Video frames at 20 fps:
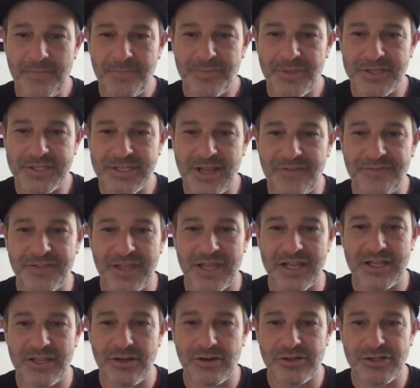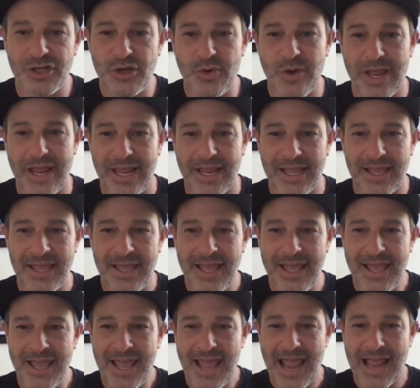the stuff that you're doing,
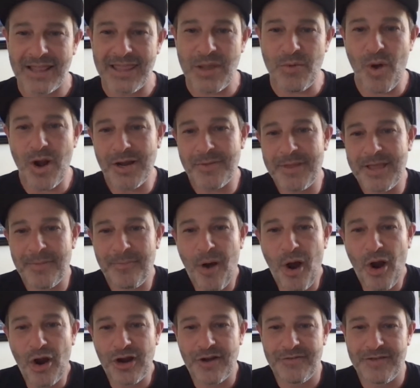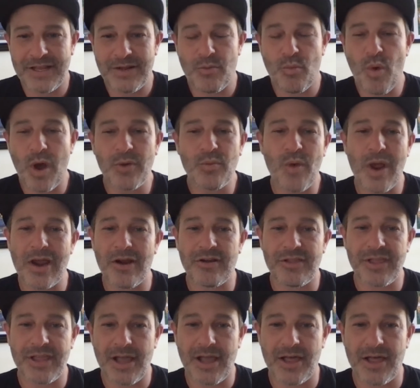and they want to be a part of it in one way or
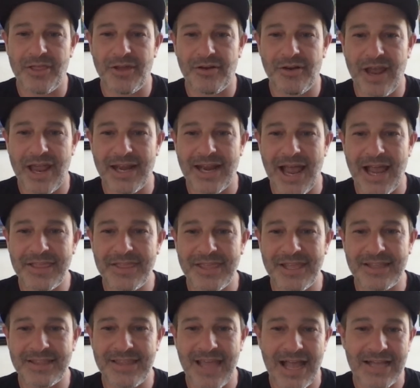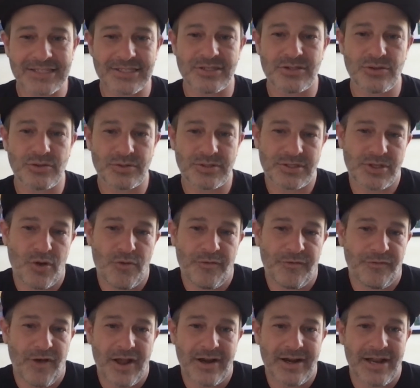the other. And I think that's so
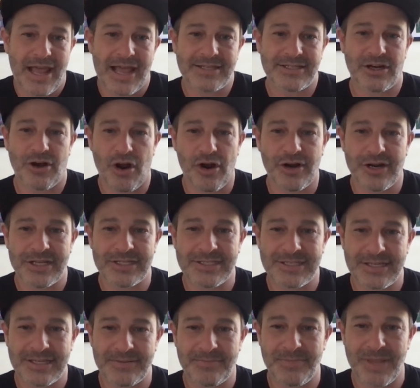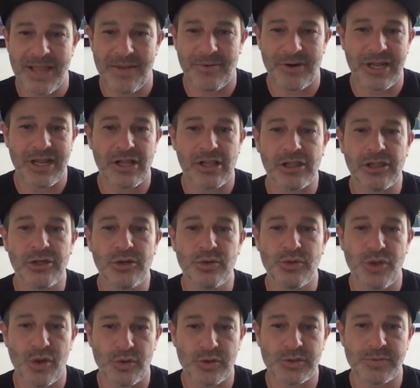fun as an artist to be able to
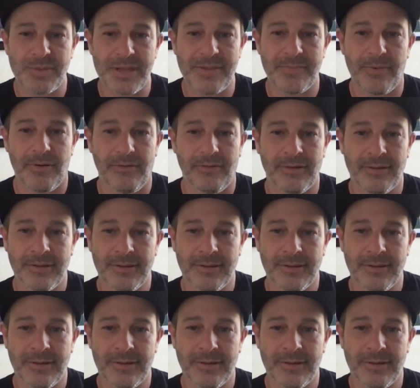include those people.